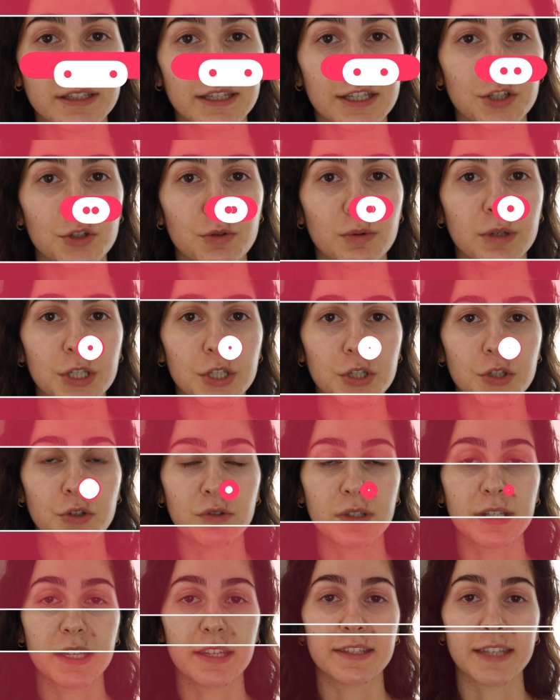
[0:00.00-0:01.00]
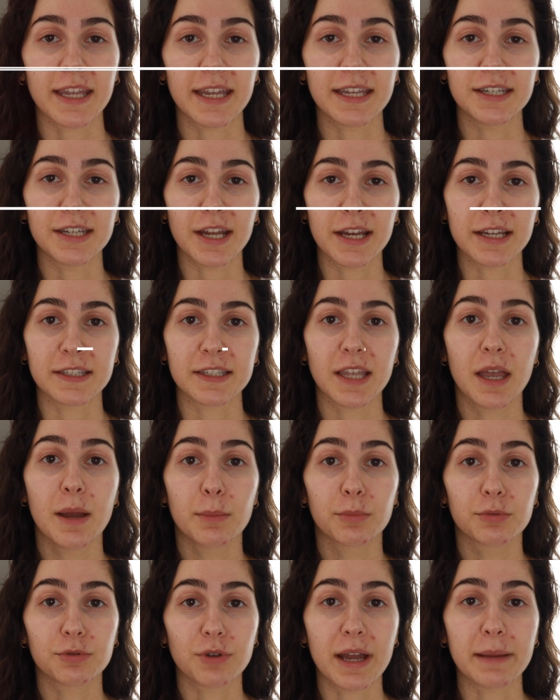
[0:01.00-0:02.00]
that you want to use is a nice
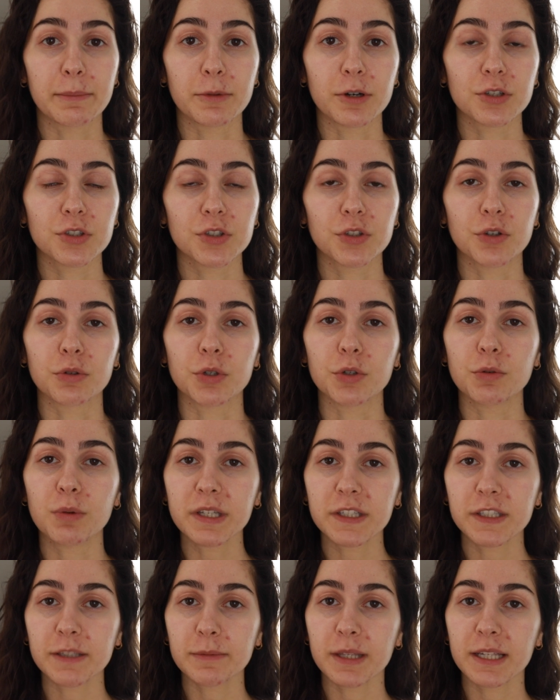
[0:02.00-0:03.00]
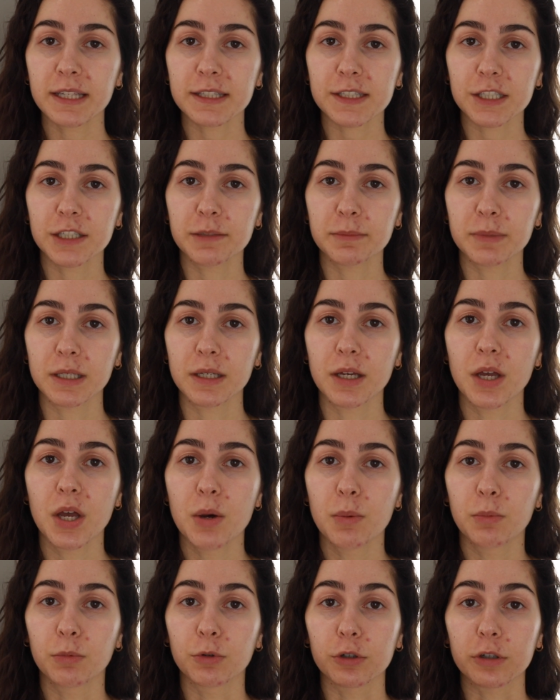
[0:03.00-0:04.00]
primer. So you want something that's gonna be
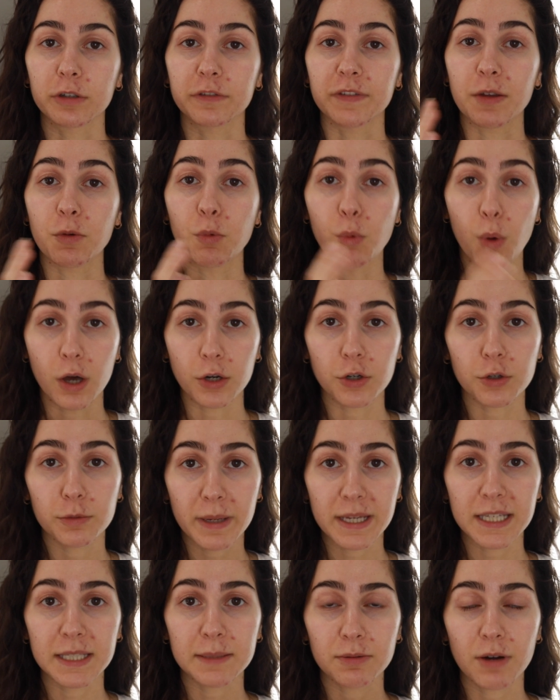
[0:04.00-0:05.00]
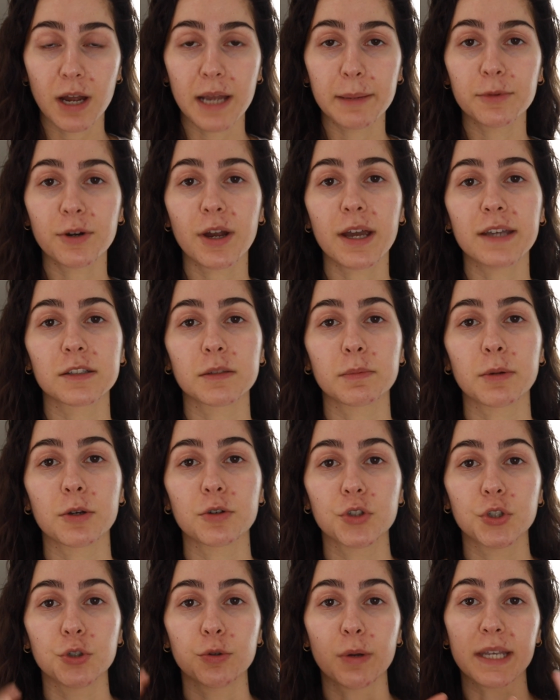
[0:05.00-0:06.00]
more of a water-based primer as
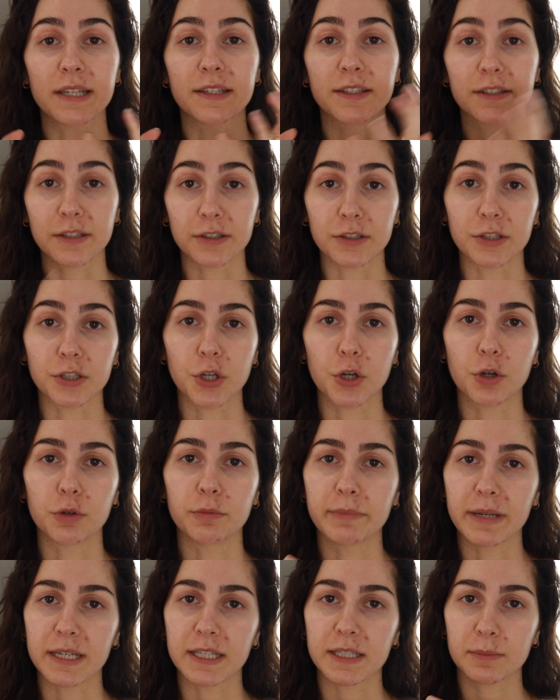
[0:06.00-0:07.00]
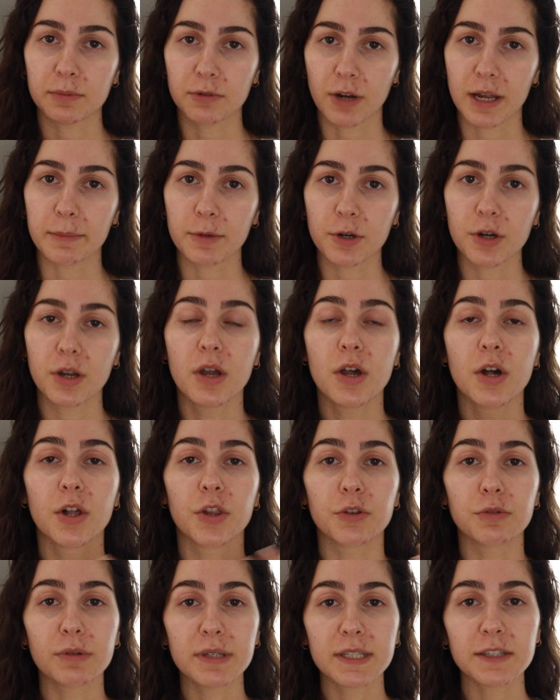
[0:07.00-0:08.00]
opposed to a silicone-based primer.
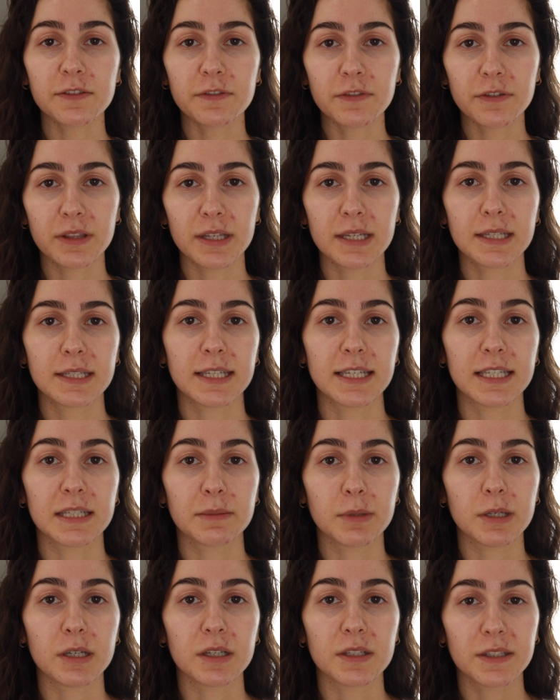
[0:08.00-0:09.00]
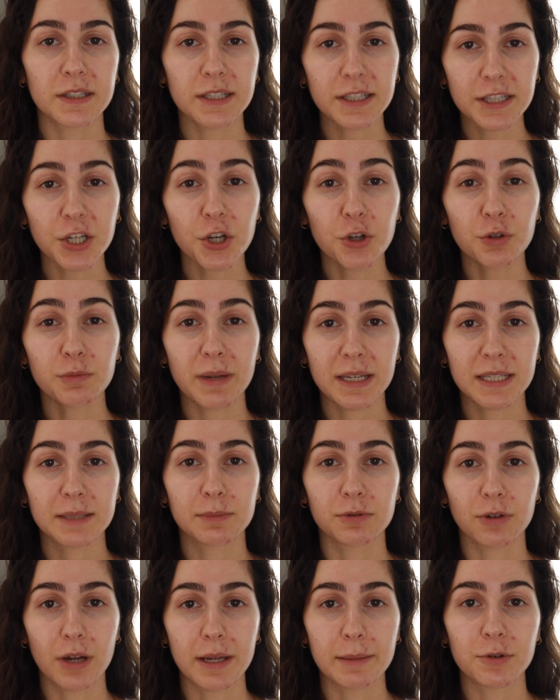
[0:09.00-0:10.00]
The reason for this is because
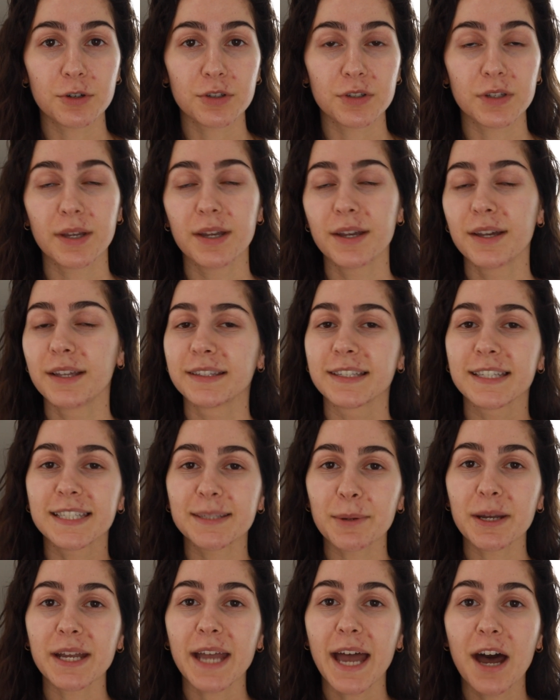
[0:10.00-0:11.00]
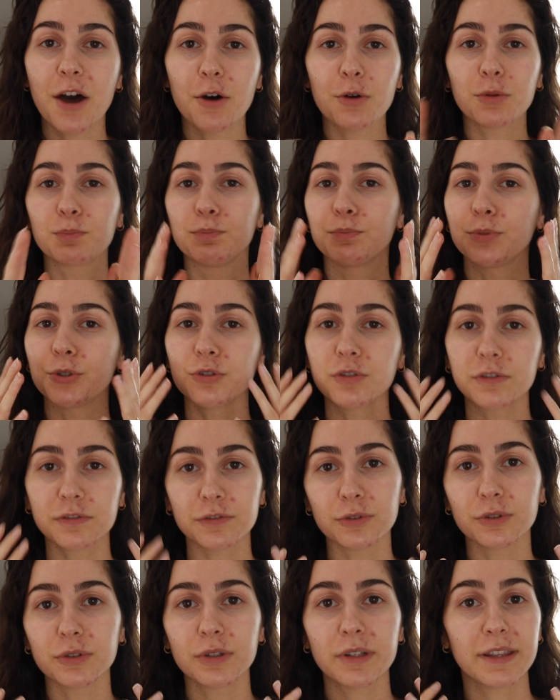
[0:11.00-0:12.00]
silicone-based primers, despite how
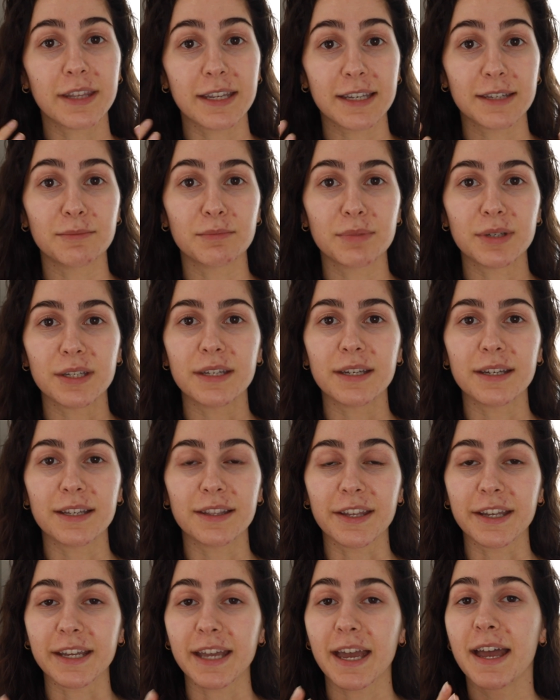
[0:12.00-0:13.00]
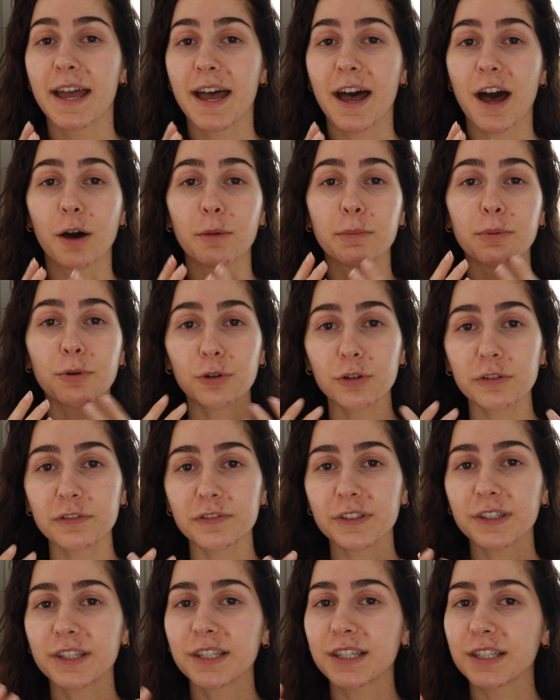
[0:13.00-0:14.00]
beautiful they can be and like how
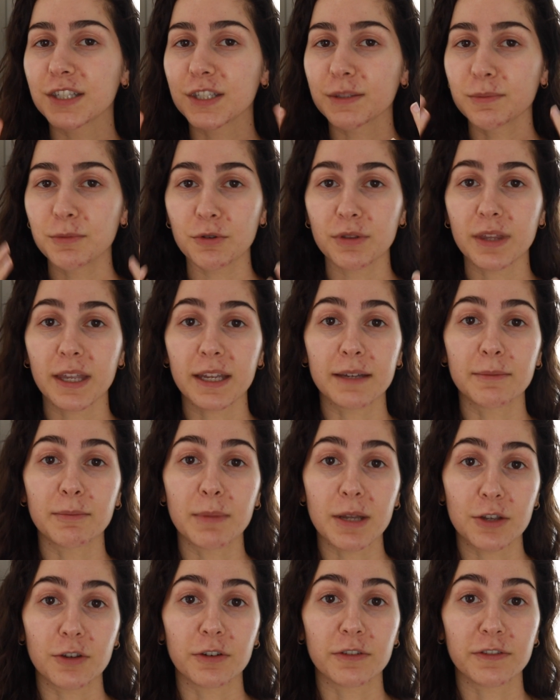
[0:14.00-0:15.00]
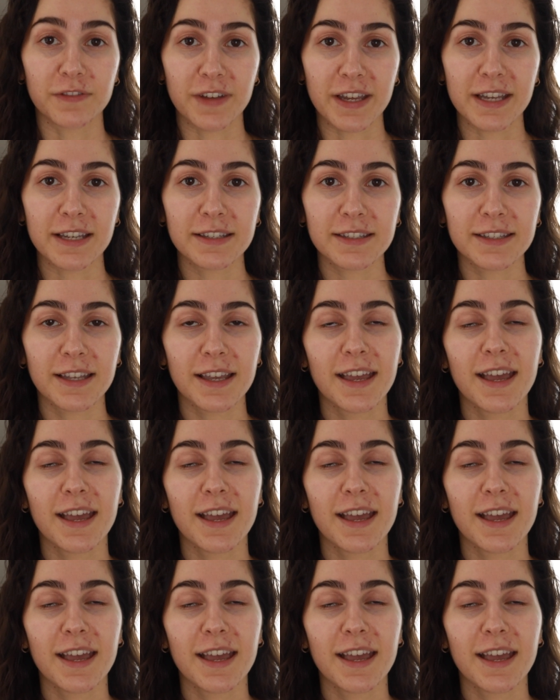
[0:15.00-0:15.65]
pore-filling and smooth they can make your face,